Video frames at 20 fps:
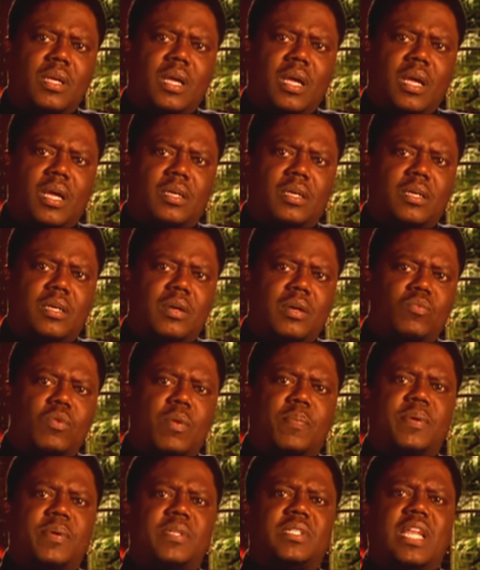I couldn't
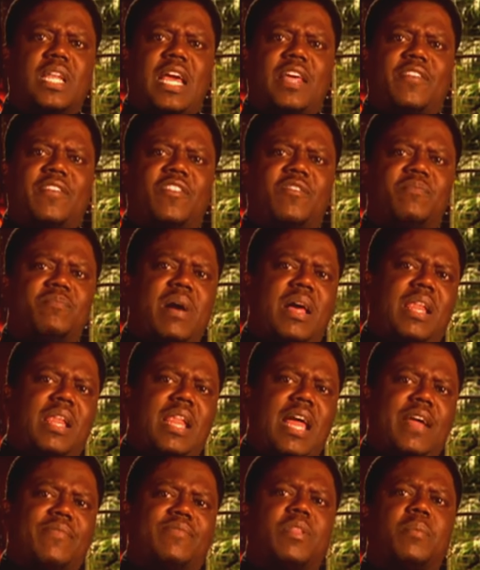whoop his ass if my
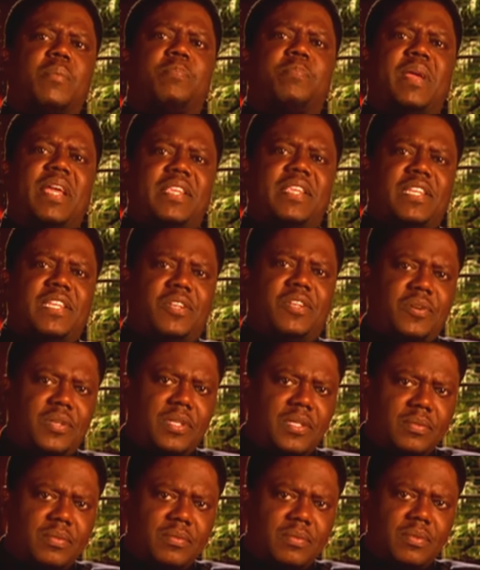life depended on it.
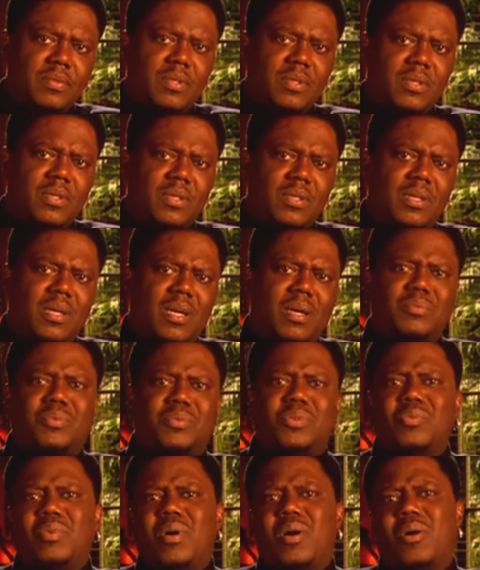I'm
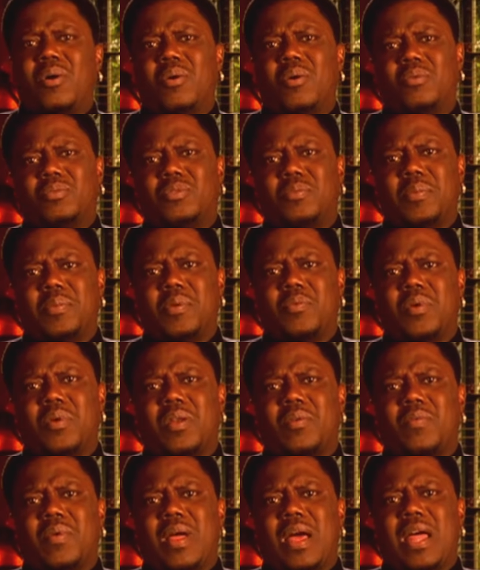too old to be running
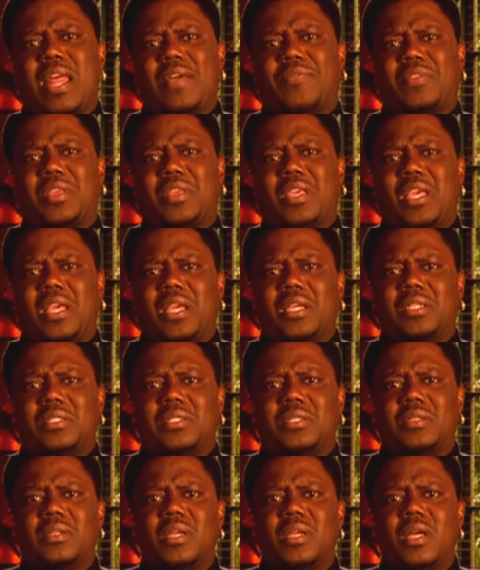around after kids.
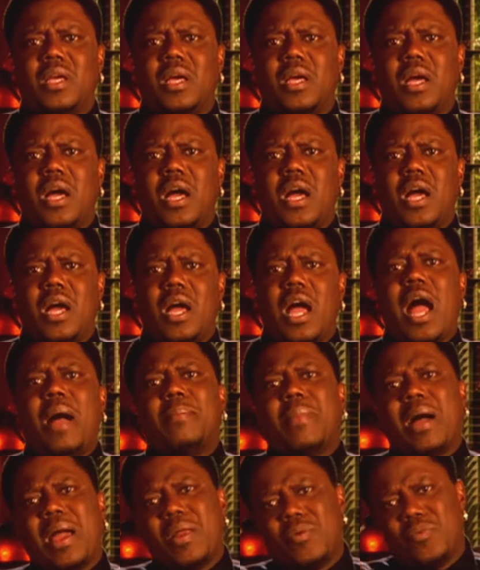I
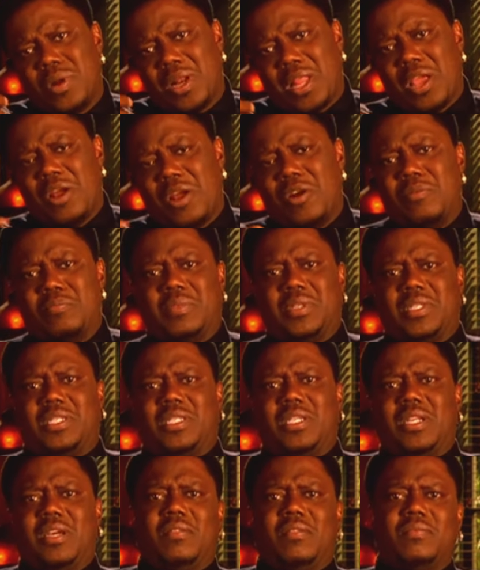might really hurt
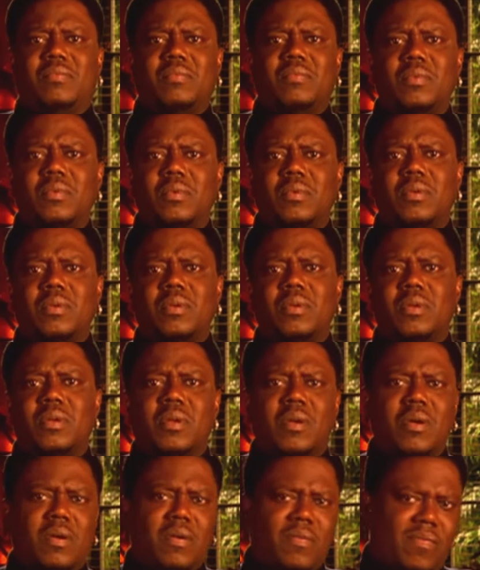myself.
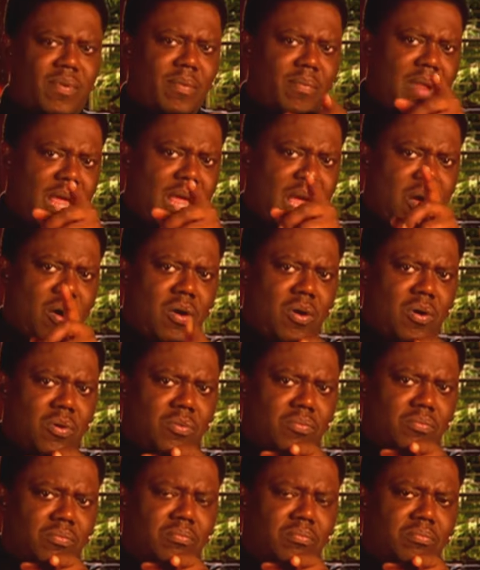From now
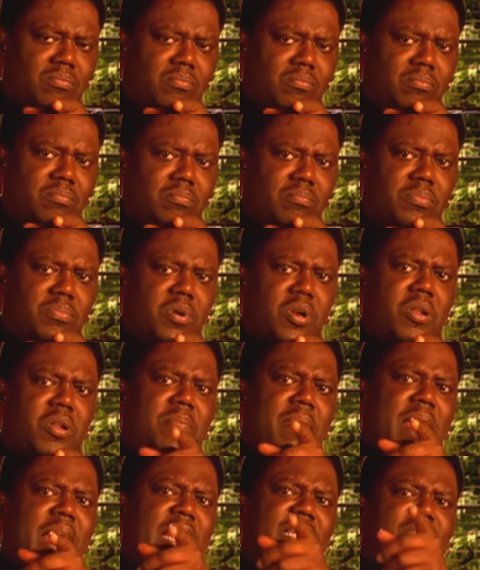on, Bernie
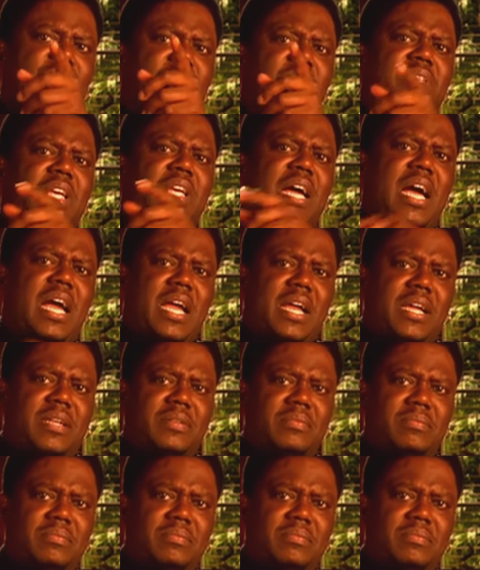Mac's retired.